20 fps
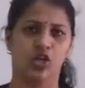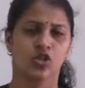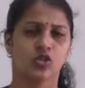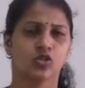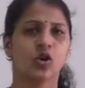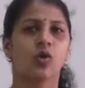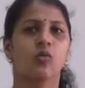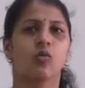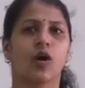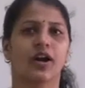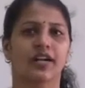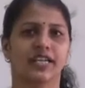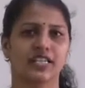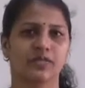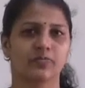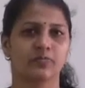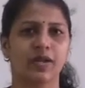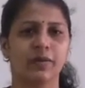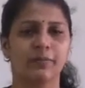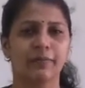So what
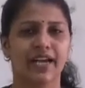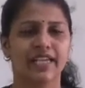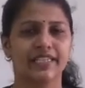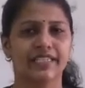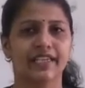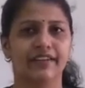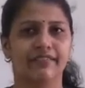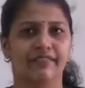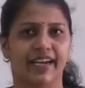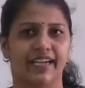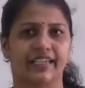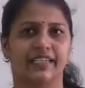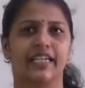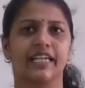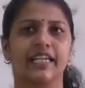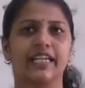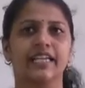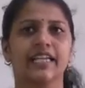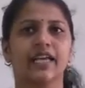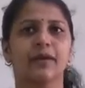is meant by the
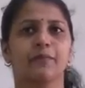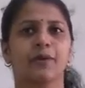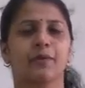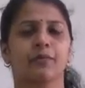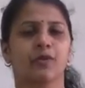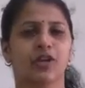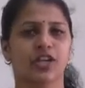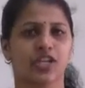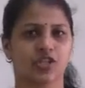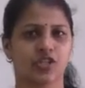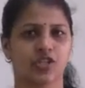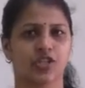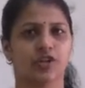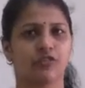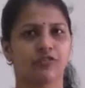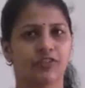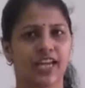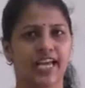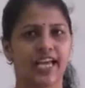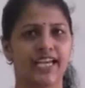rectilinear propagation
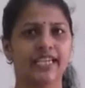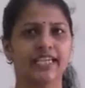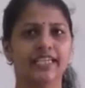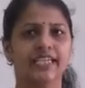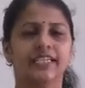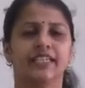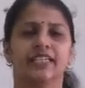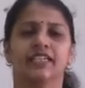of light?